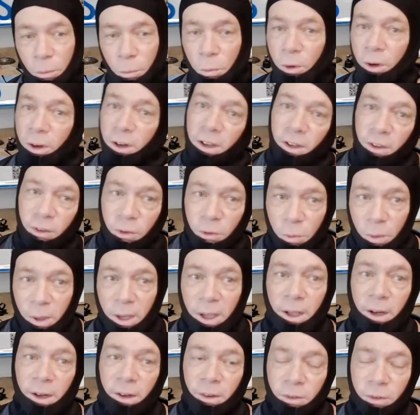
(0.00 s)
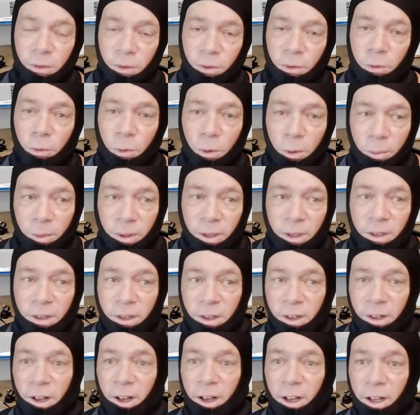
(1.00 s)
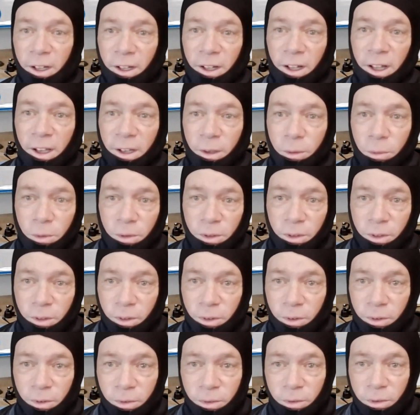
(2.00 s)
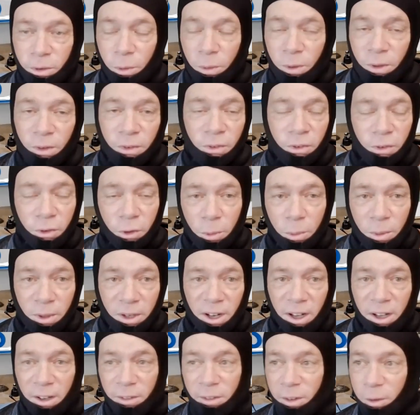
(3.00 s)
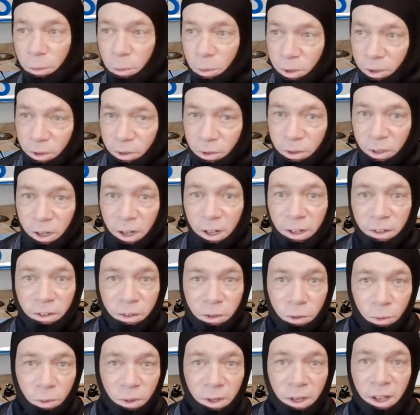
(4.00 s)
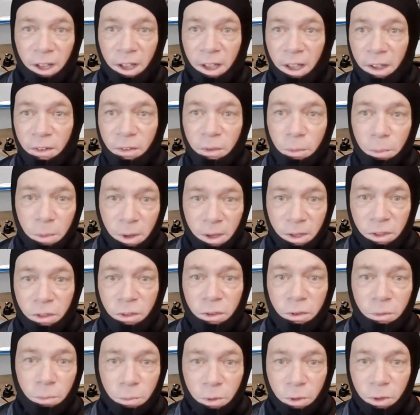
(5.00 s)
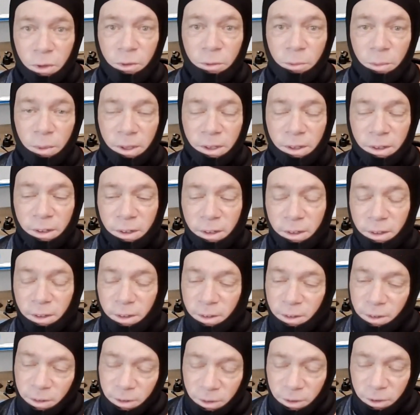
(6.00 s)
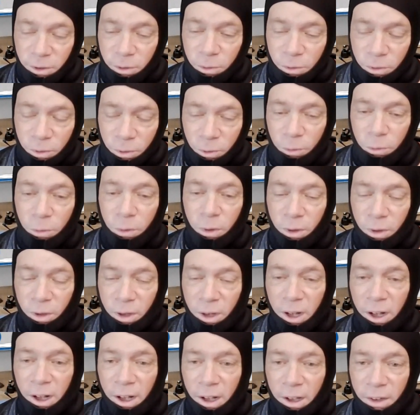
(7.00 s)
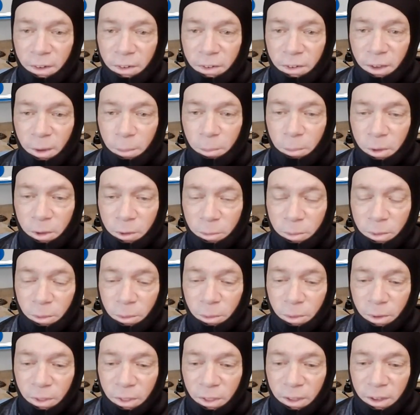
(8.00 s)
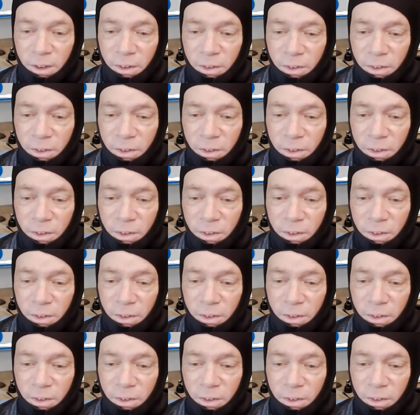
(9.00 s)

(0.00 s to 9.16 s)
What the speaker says: work its way out as you're swimming, unlike when you're doing scuba diving where you're not doing as much movement. You do some movement with